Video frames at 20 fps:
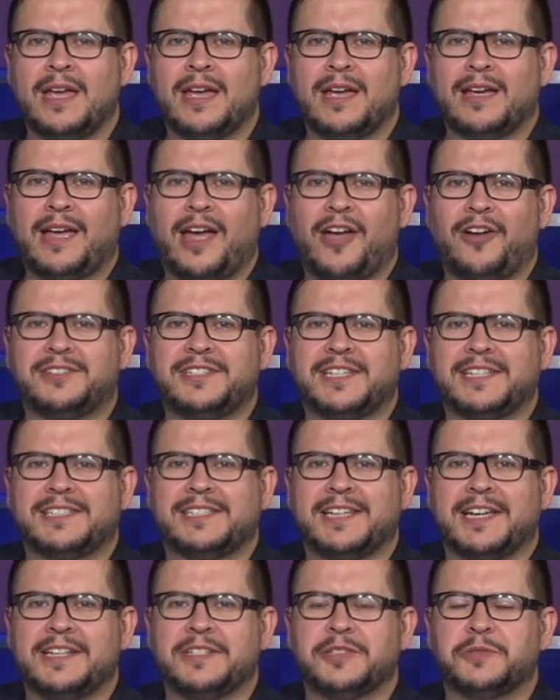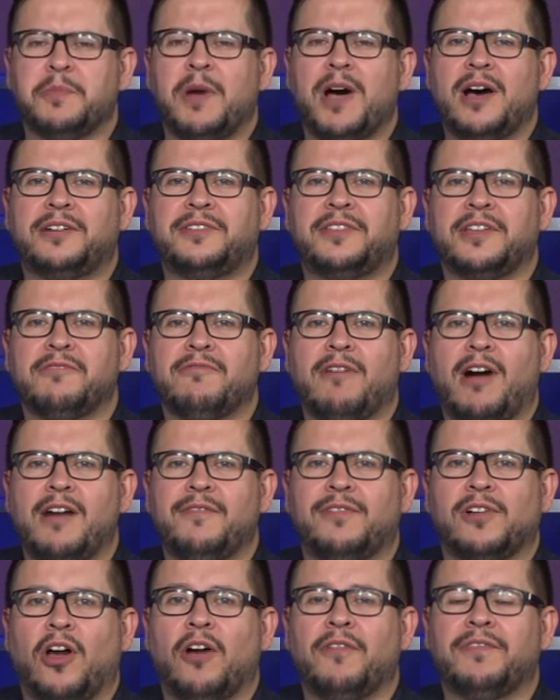Chaotic scenes marred the
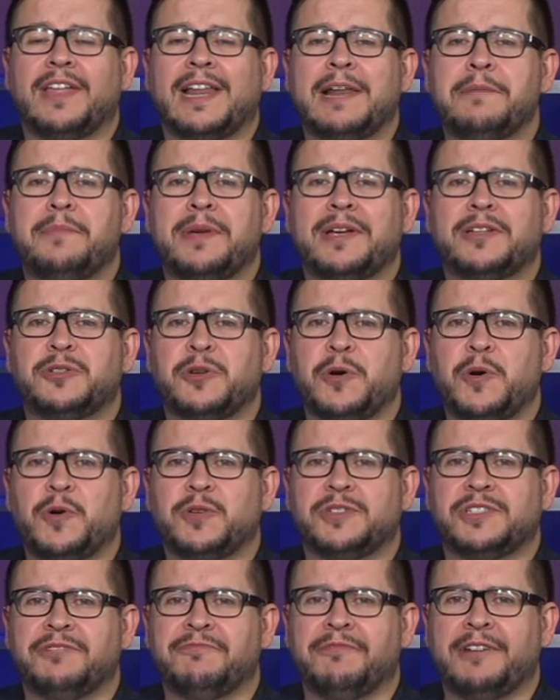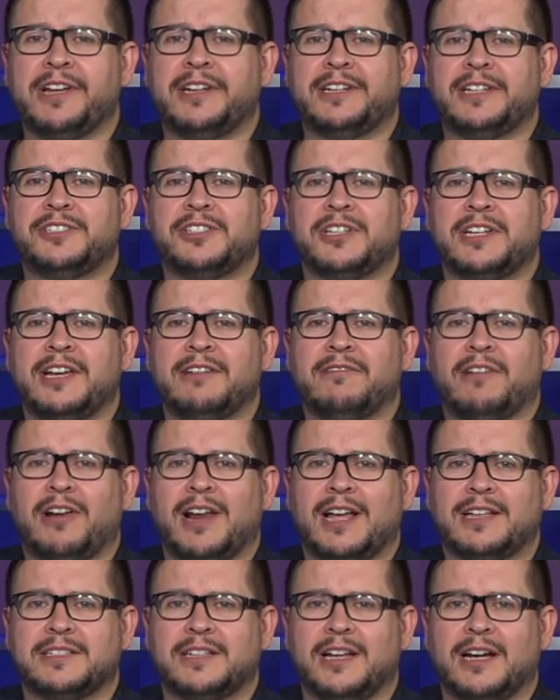arrival of the Olympic torch in Rio de Janeiro
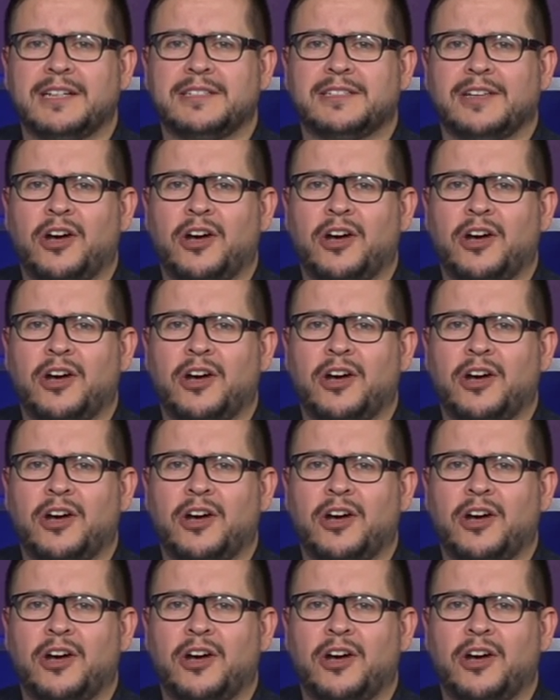last night.